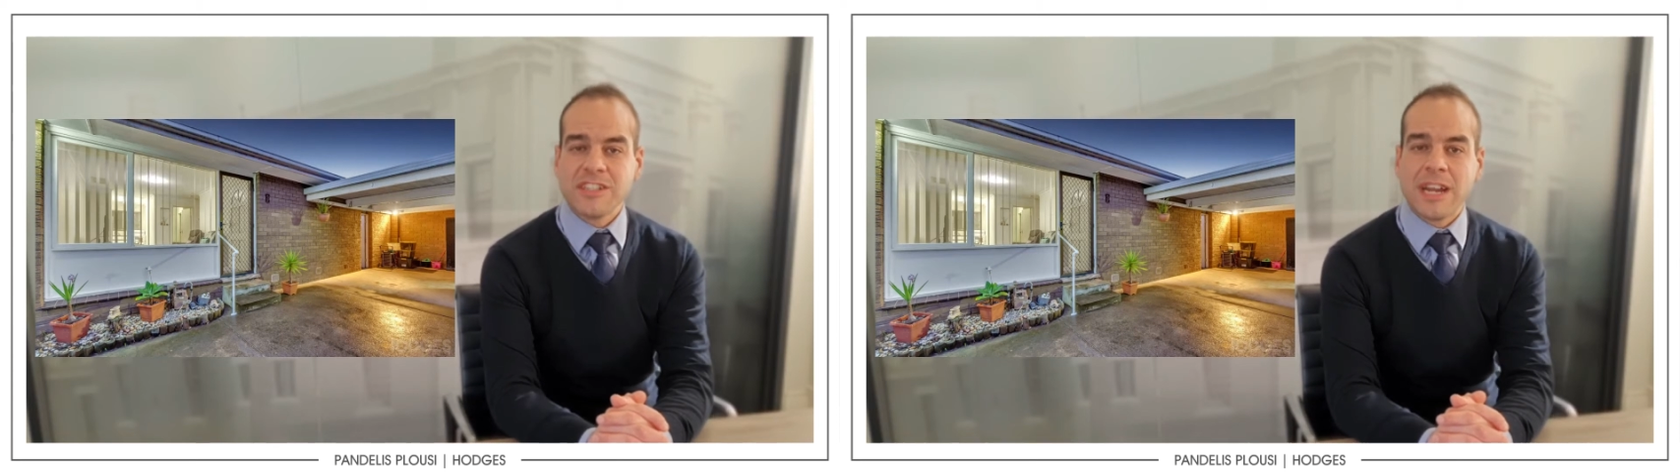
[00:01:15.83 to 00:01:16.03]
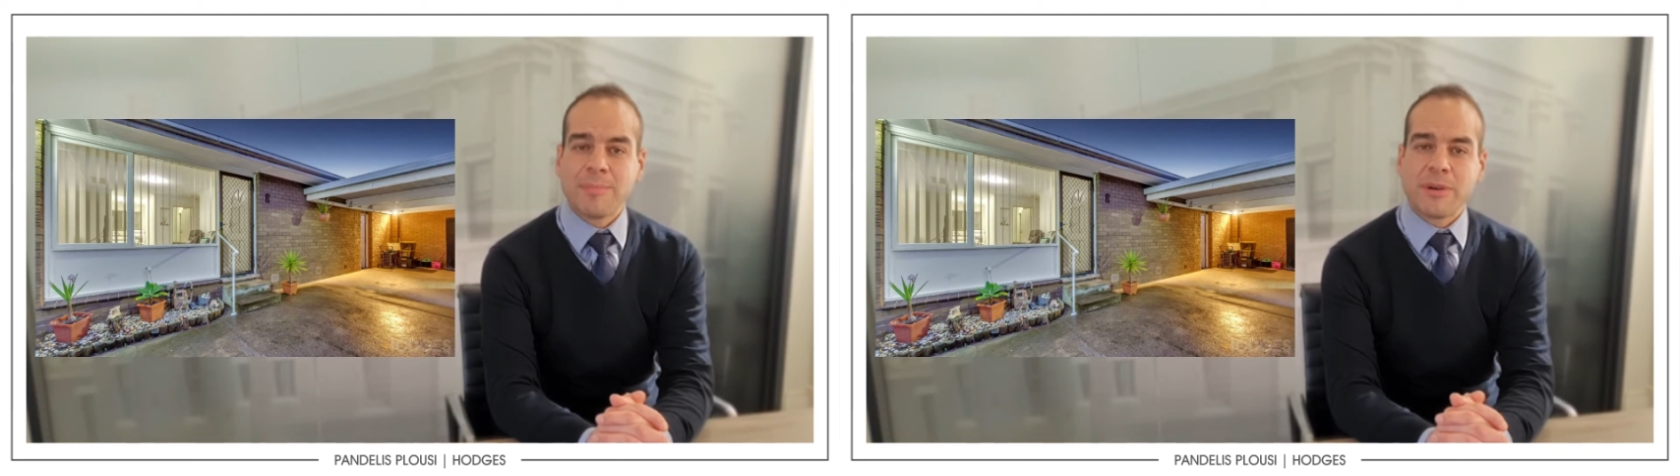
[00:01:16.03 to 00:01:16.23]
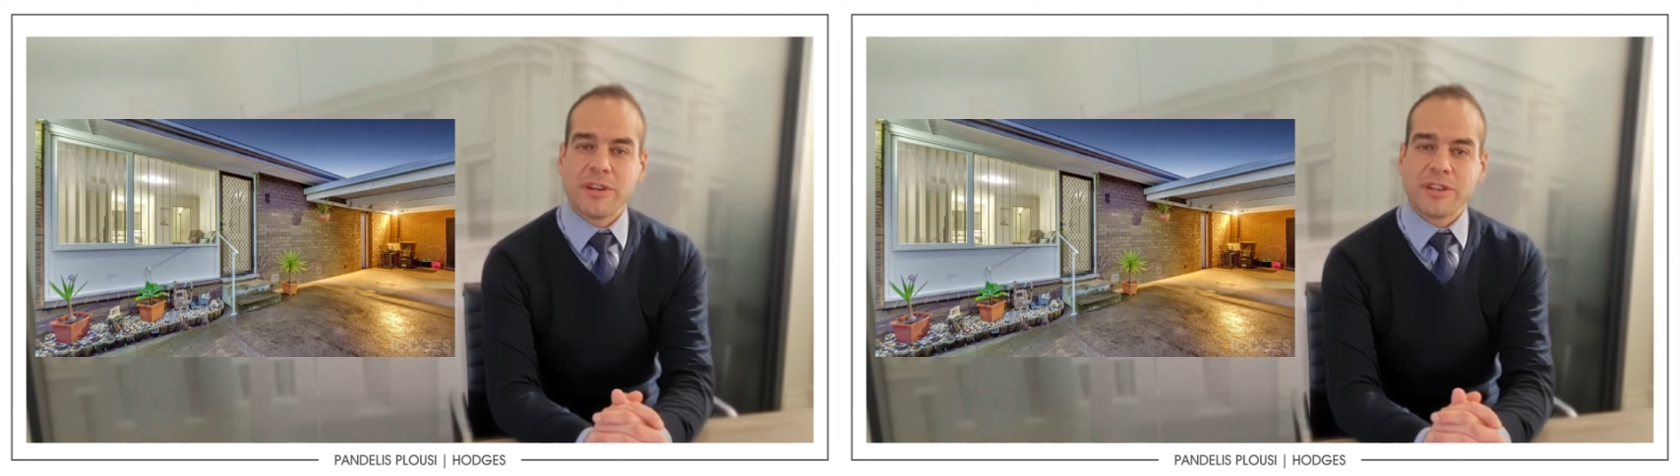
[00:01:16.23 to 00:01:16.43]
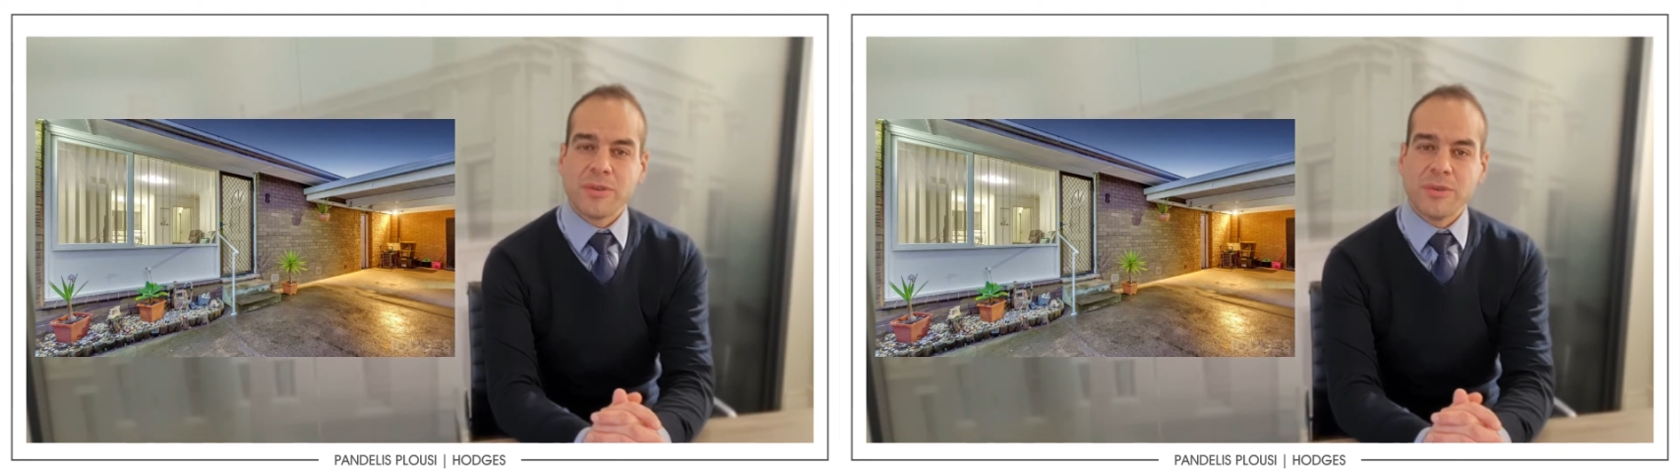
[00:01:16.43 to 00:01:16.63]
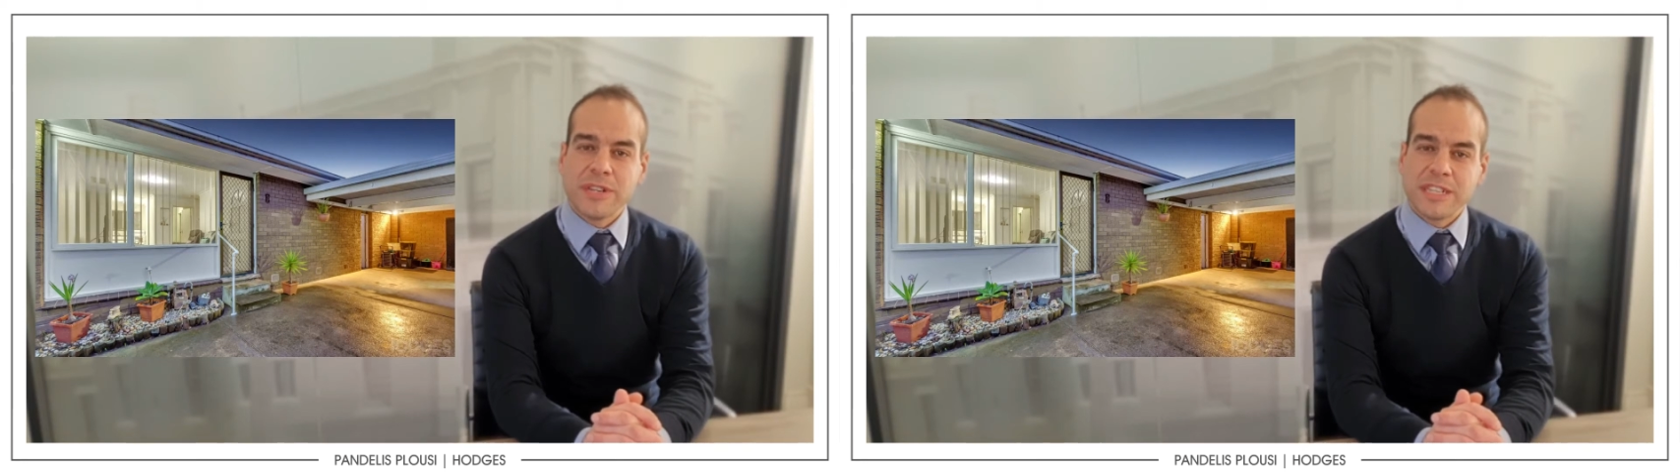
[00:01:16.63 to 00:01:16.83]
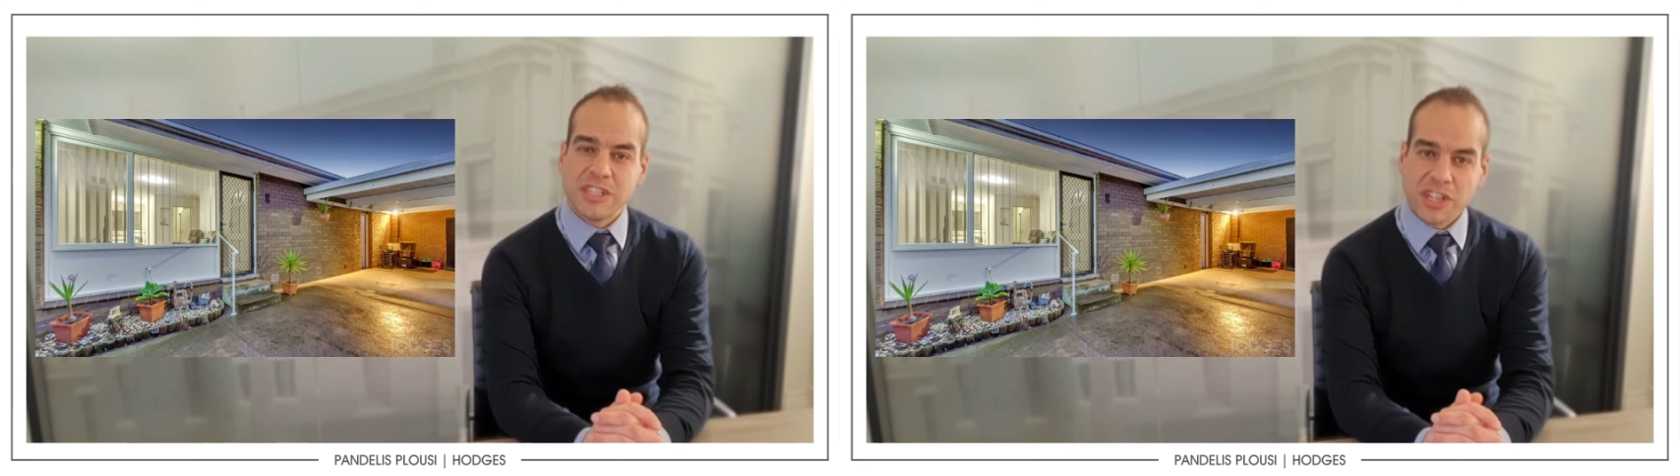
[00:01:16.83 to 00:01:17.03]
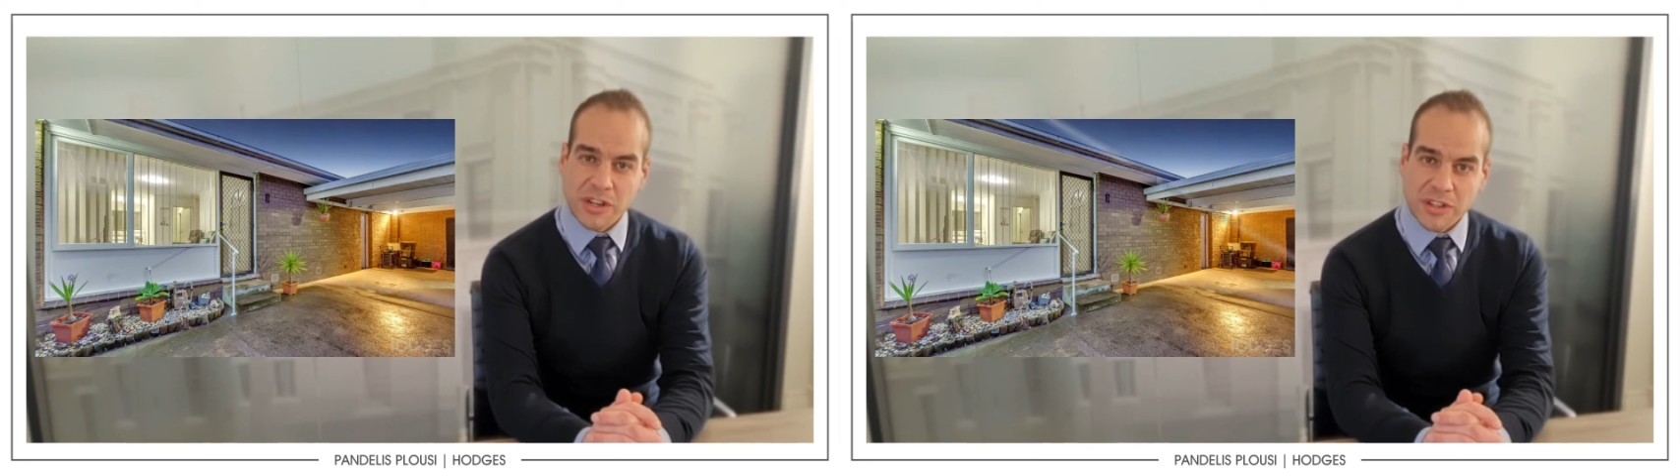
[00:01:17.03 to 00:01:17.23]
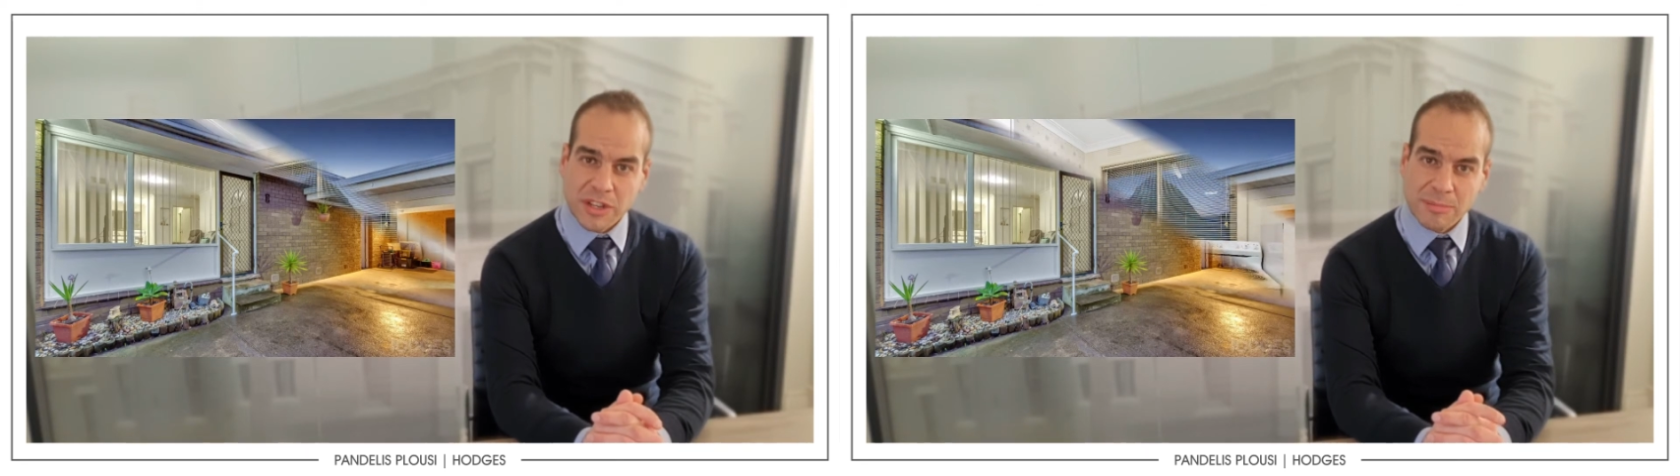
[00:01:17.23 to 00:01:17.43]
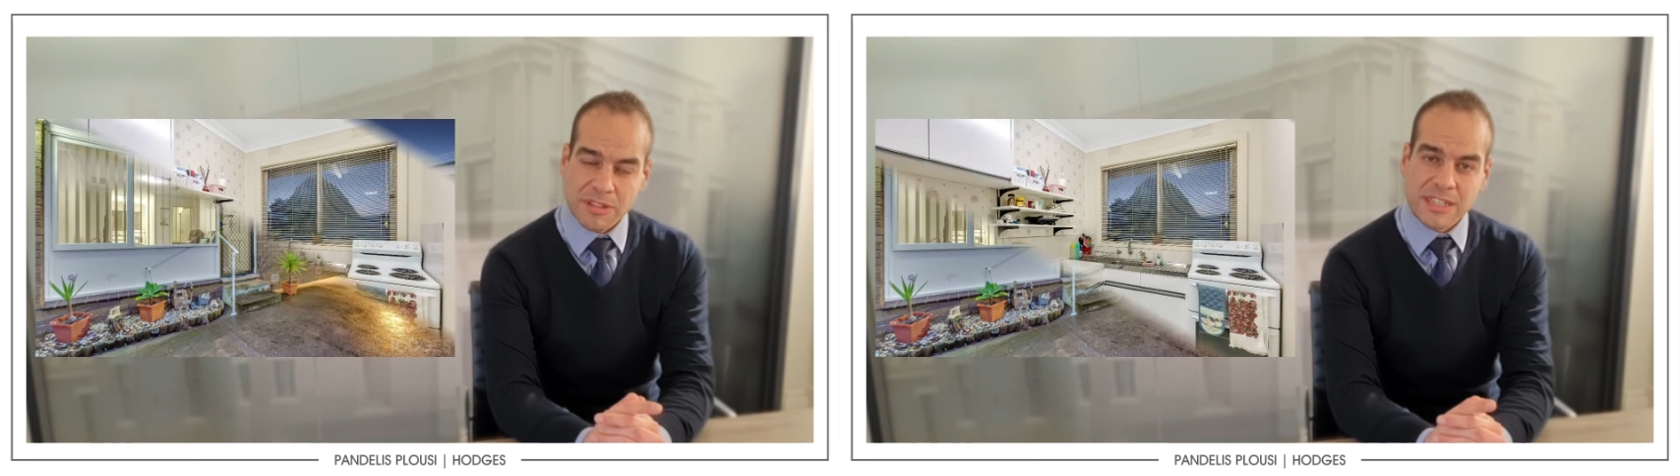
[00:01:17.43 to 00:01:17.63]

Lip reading: Chapro Court in Cheltenham,